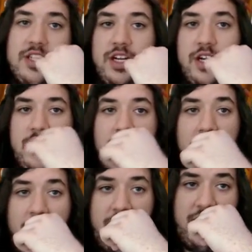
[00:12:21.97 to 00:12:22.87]
turn?
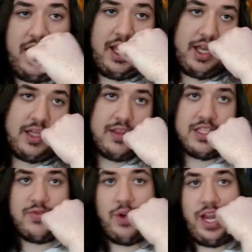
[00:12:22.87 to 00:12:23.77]
Yeah.
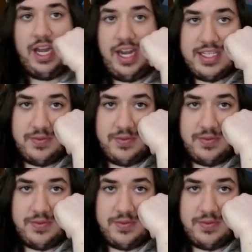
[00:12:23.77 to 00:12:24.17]
This Volcanion has